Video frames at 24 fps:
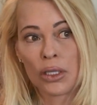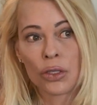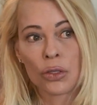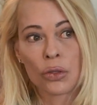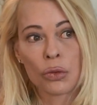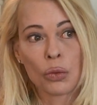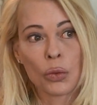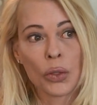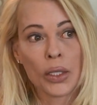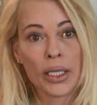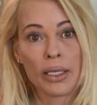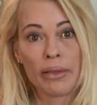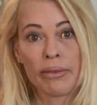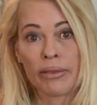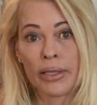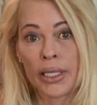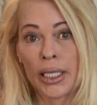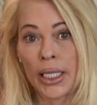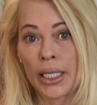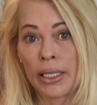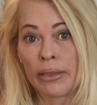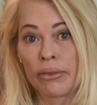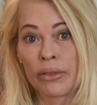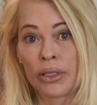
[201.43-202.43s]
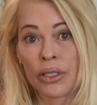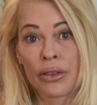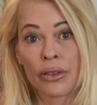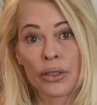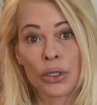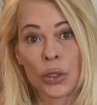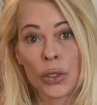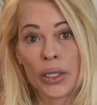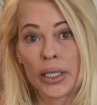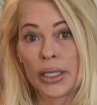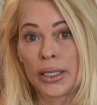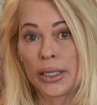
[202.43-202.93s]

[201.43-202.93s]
25 to 30